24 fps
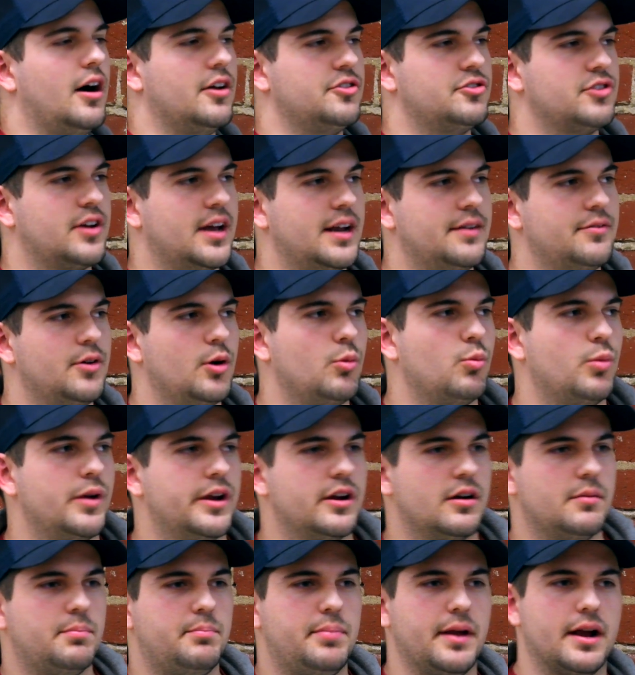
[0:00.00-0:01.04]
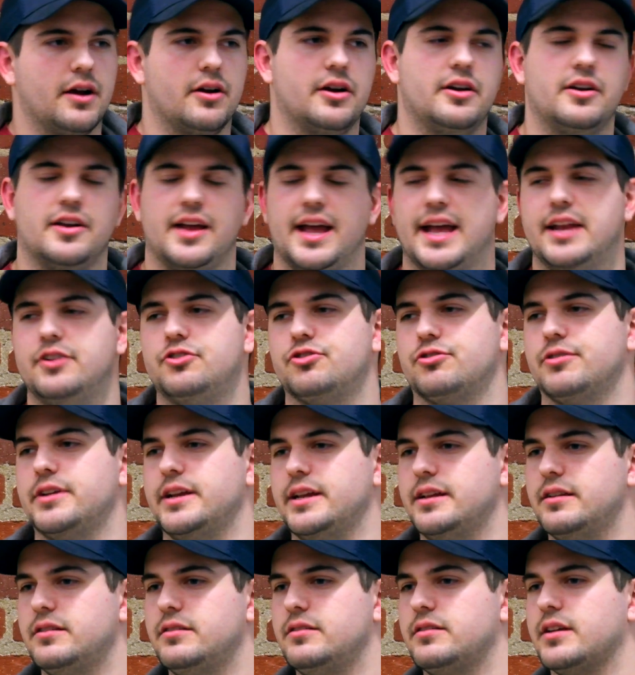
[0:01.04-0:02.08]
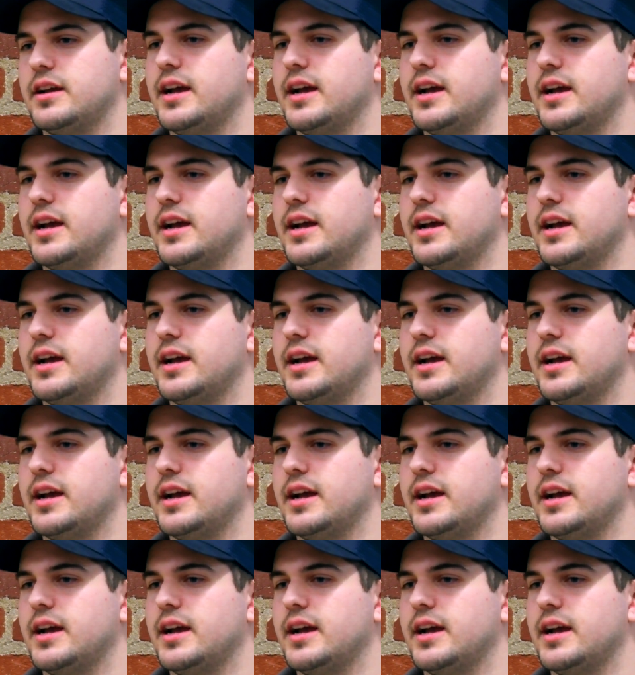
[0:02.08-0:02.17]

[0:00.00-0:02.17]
Also kind of a weird barrier to entry